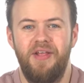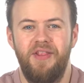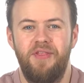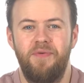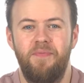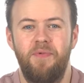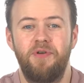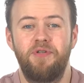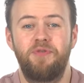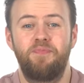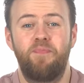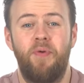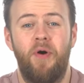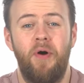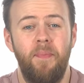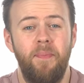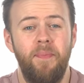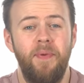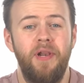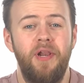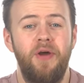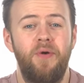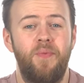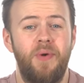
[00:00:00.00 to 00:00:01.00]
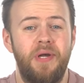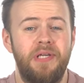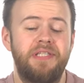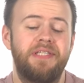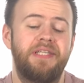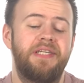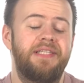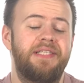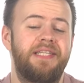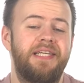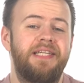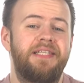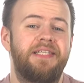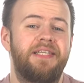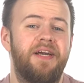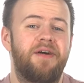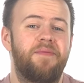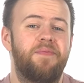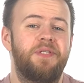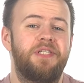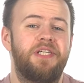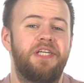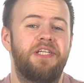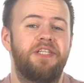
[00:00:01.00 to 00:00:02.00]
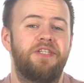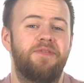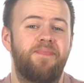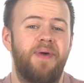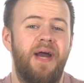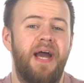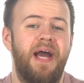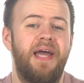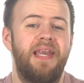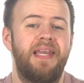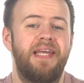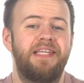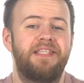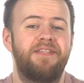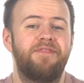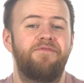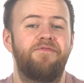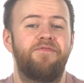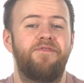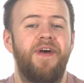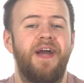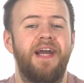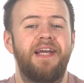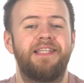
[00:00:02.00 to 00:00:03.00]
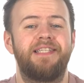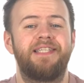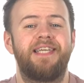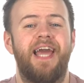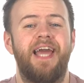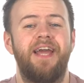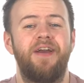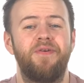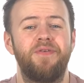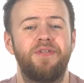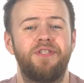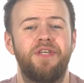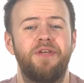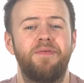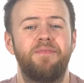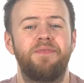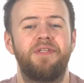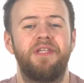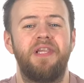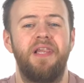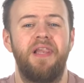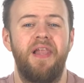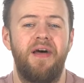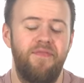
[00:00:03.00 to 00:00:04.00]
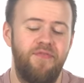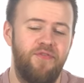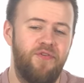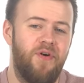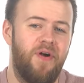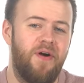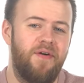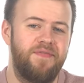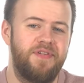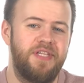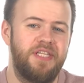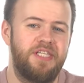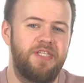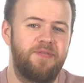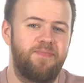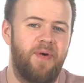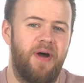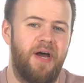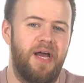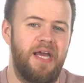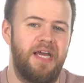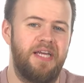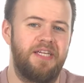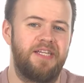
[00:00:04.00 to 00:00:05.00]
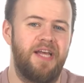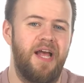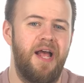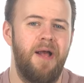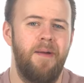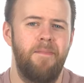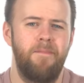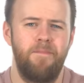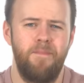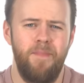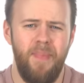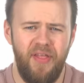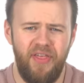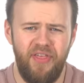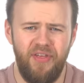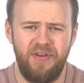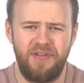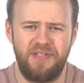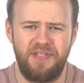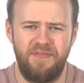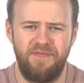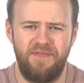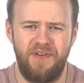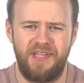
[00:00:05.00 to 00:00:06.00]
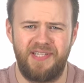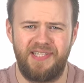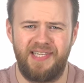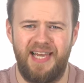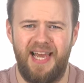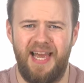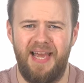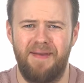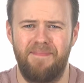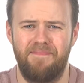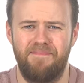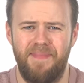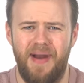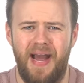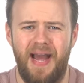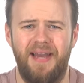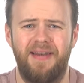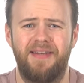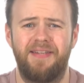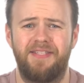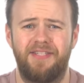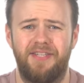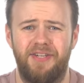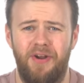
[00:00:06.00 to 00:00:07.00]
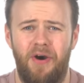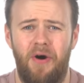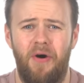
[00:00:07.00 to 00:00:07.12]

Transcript: The most popular Western T T R P G in Japan is in fact Chaosium's Lovecraft-inspired, mythos-investigating, madness and